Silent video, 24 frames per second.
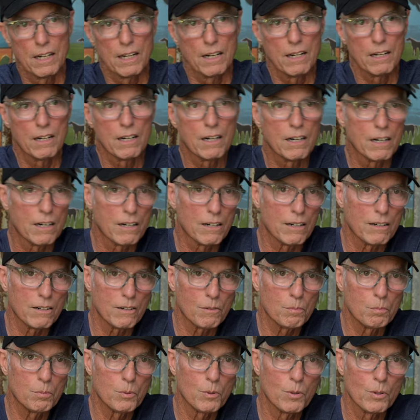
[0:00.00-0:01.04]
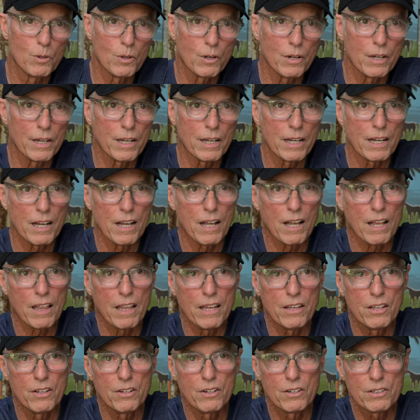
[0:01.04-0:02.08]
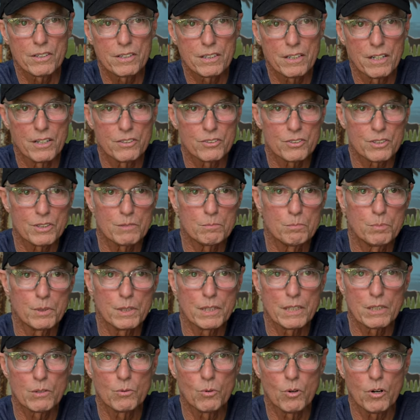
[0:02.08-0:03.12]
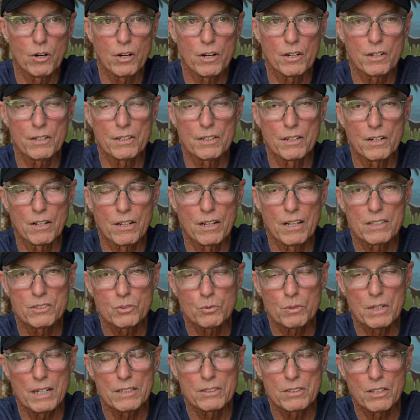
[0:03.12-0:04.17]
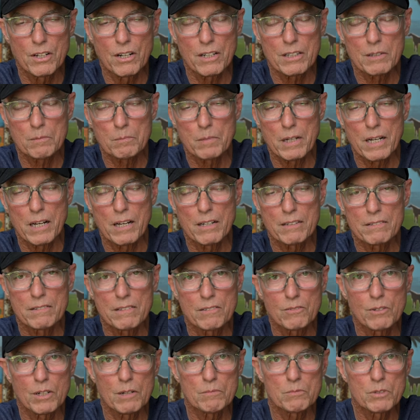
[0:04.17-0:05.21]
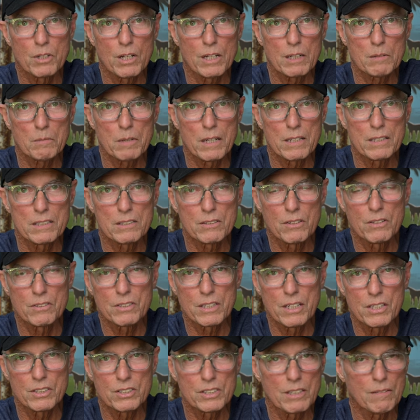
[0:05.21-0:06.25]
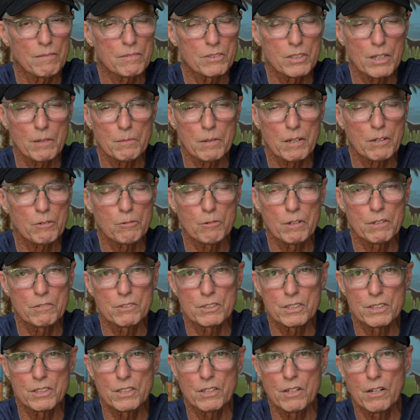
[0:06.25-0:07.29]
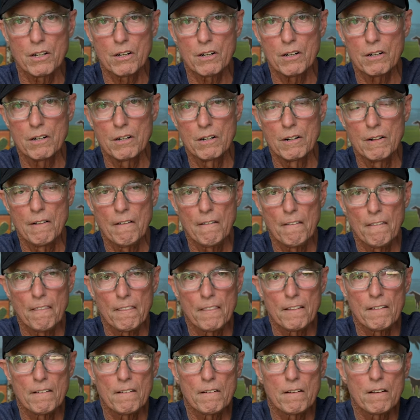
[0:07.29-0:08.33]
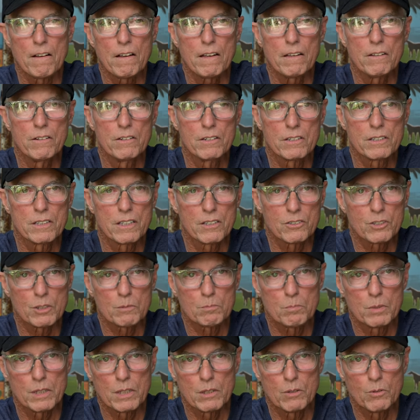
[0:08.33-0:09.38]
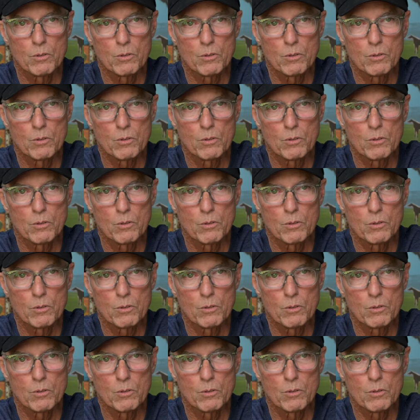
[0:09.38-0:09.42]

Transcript: Oh, boy. Hill country, big water. That's what I talk about when I'm talking about these locations. I'm not talking about rivers at all. Hill country, big